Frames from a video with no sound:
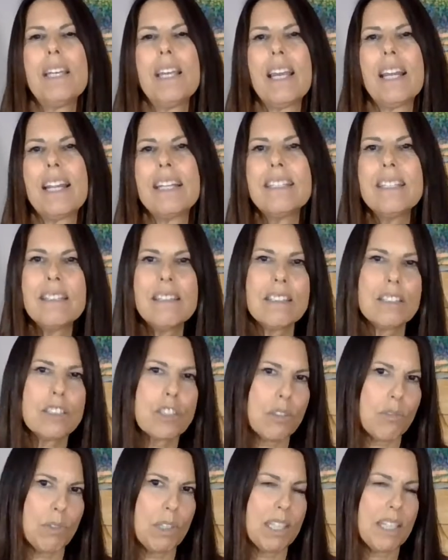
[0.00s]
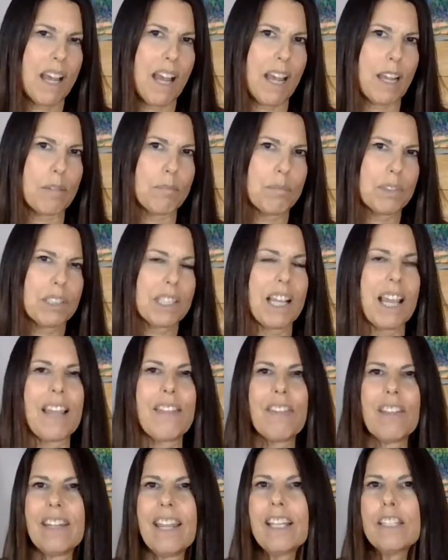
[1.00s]
And I did this 3 times.
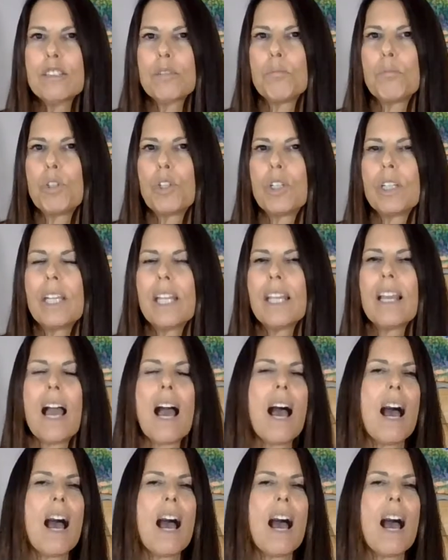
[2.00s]
And the next morning,